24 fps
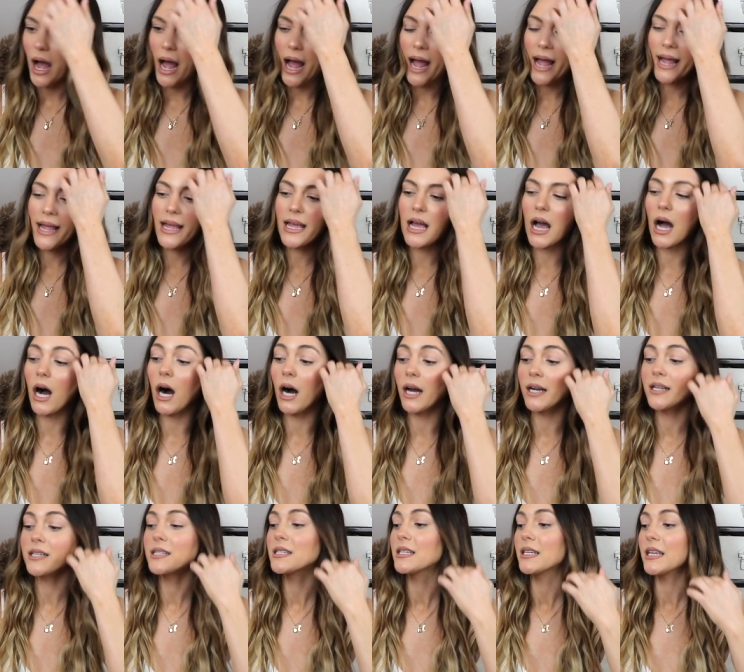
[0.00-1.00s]
I
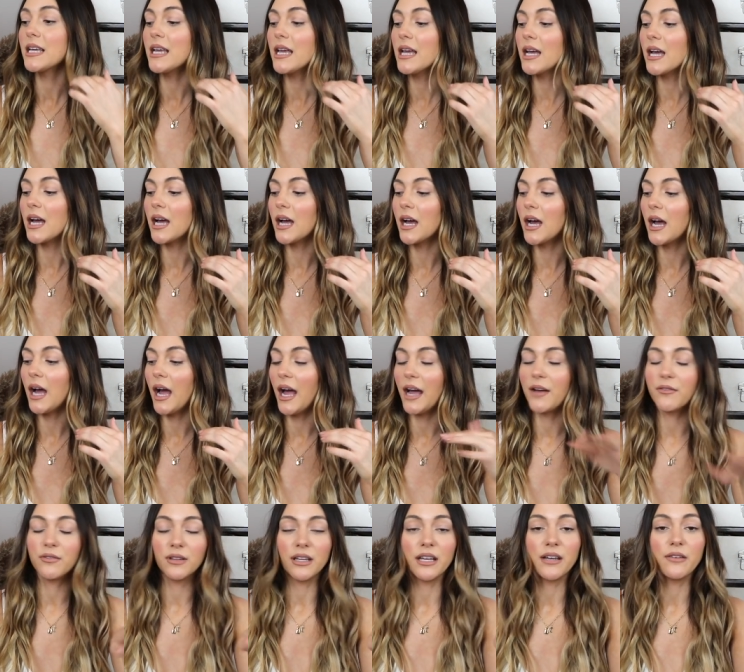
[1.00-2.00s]
honestly
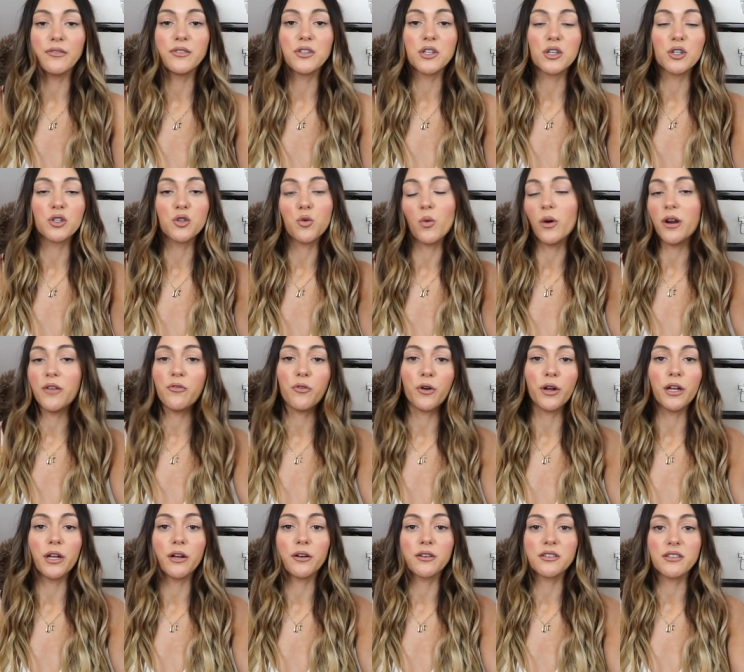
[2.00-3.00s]
have lived 24
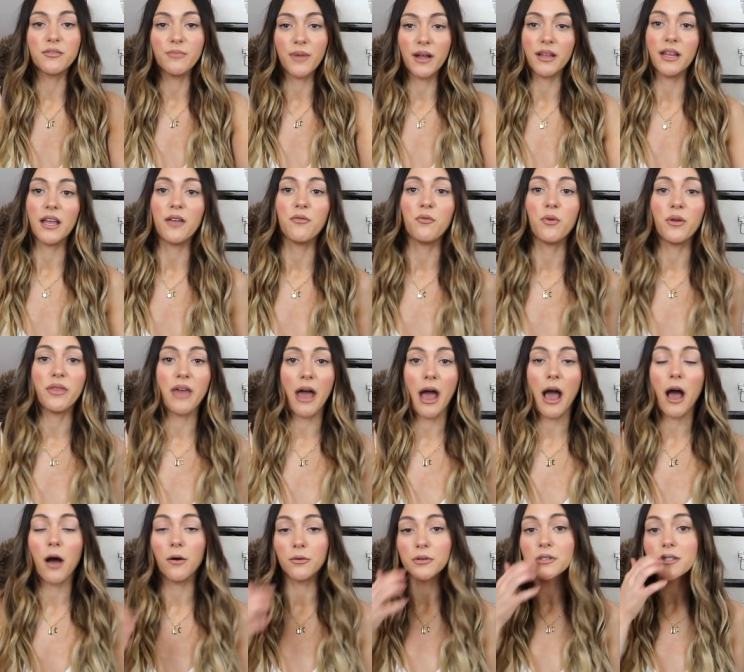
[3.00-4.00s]
years of my life
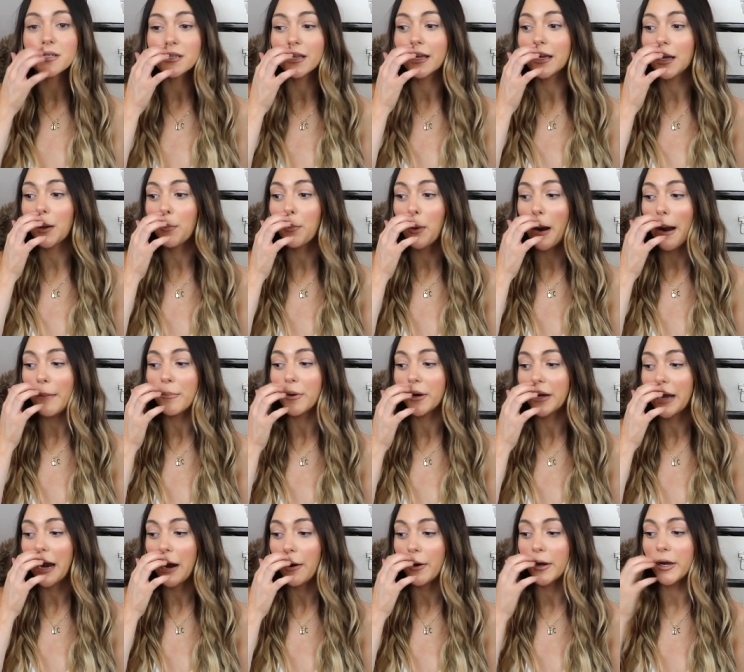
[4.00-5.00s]
without like a proper
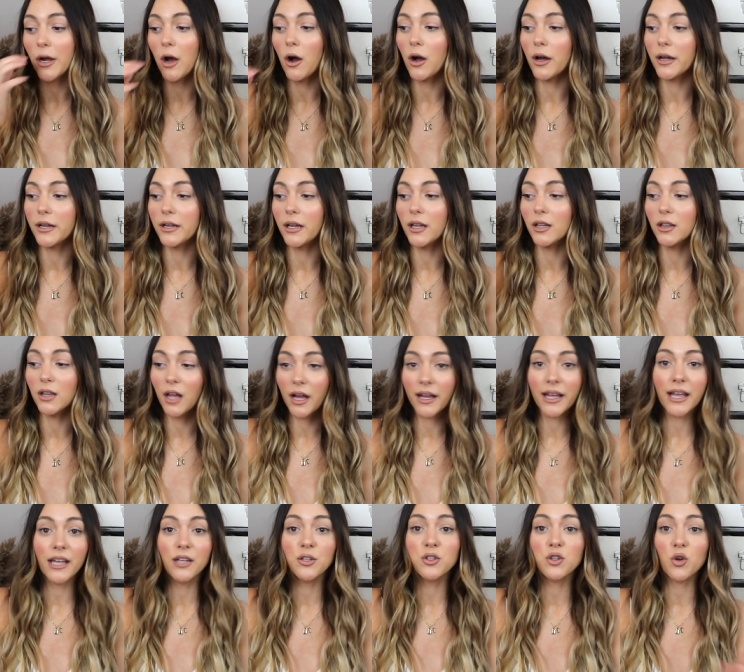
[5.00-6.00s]
carry-on
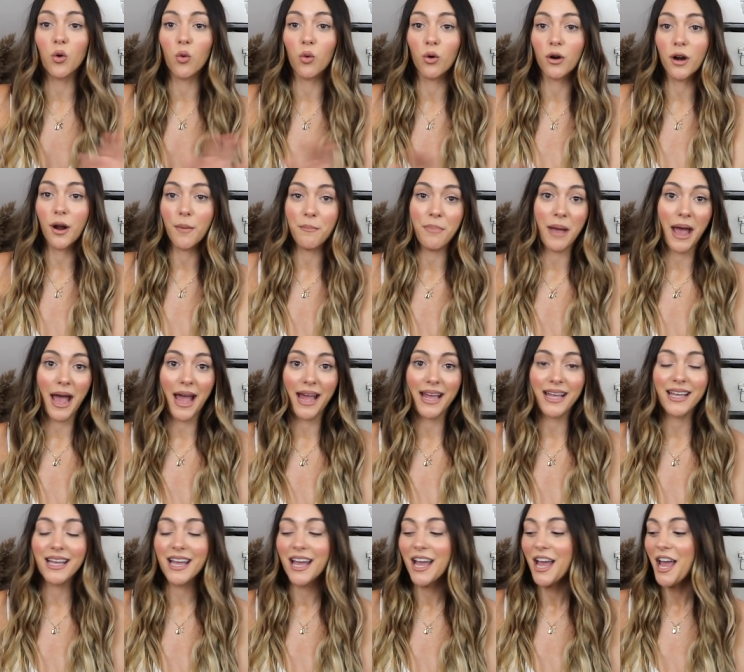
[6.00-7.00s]
luggage or a
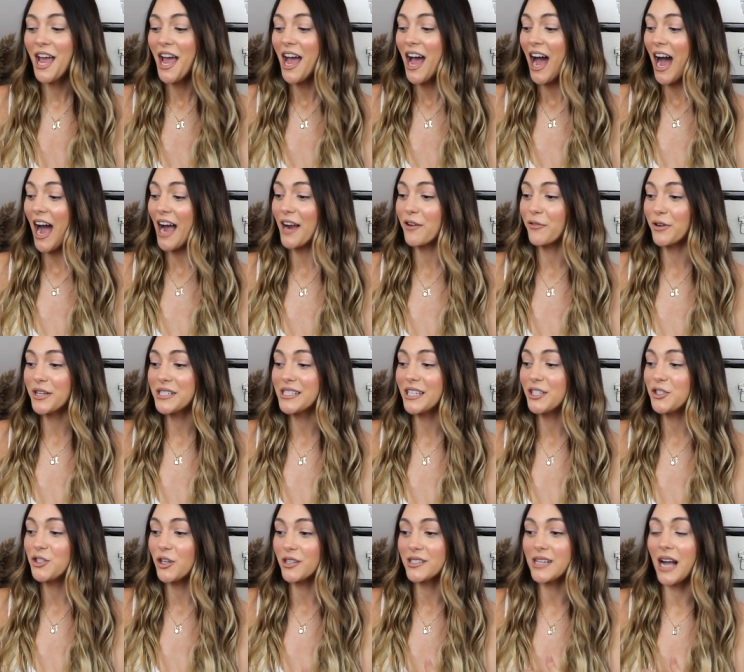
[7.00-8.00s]
bag. I
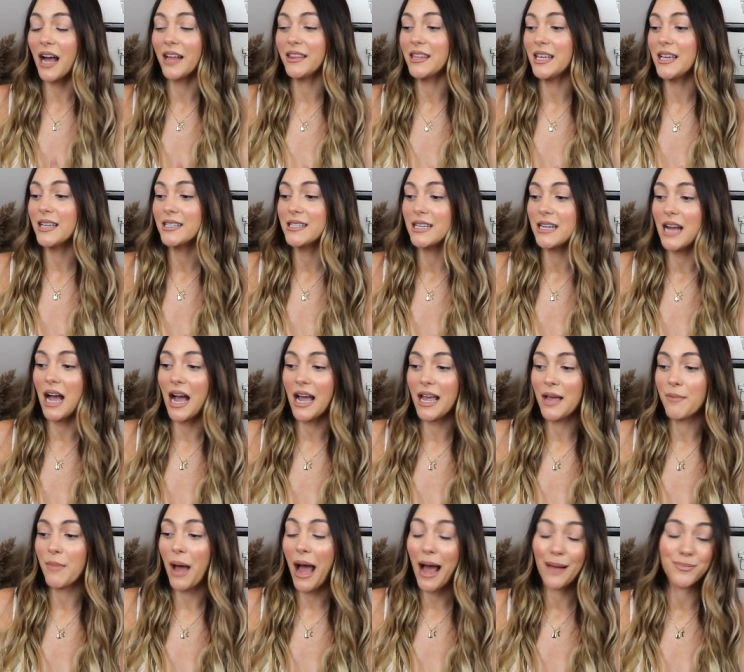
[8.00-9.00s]
recently just got these and I
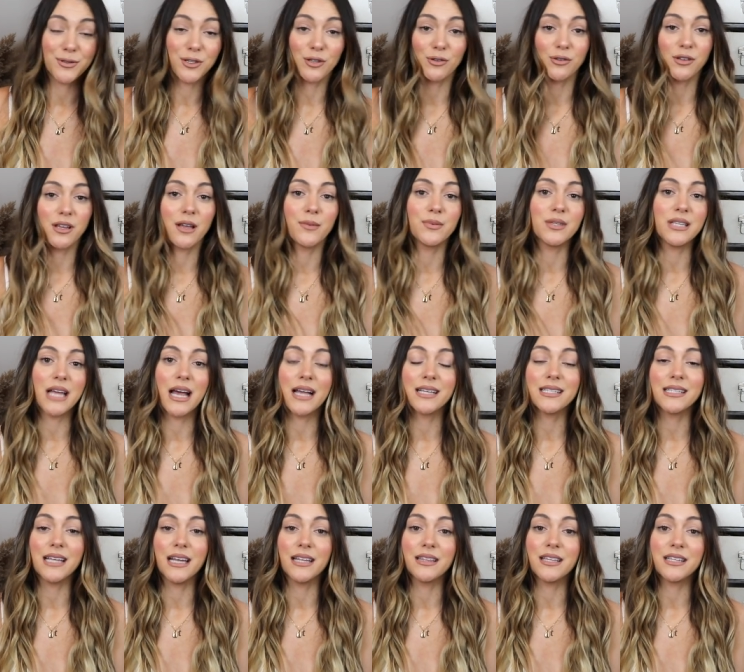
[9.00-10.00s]
am absolutely
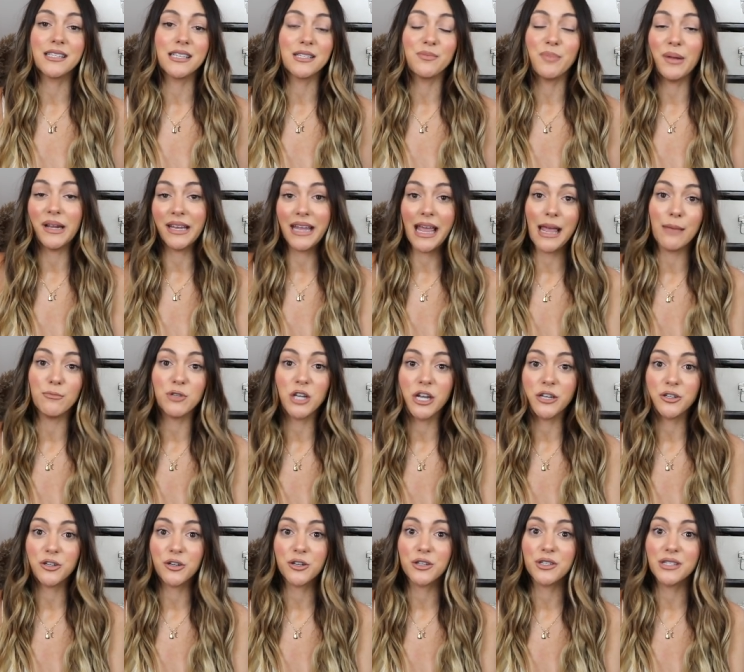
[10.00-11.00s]
obsessed and this has been a game
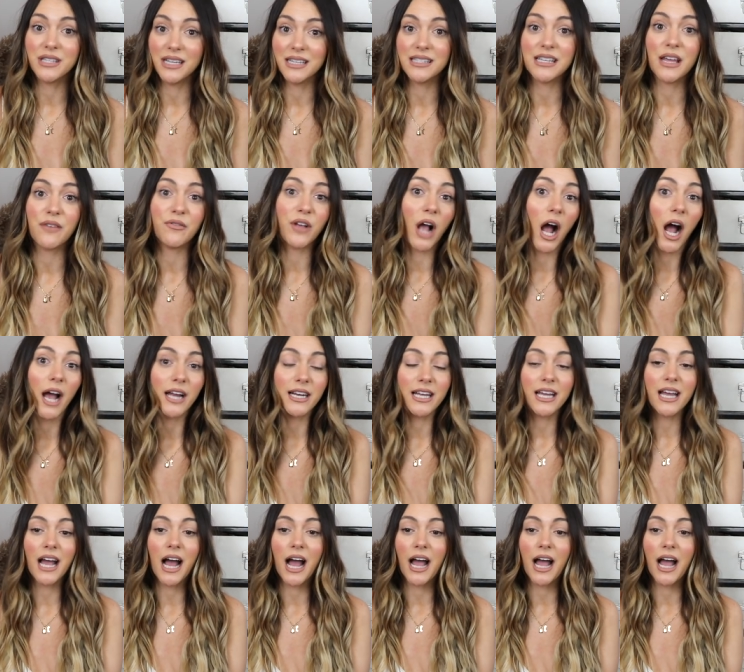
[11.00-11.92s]
changer since I've gotten it.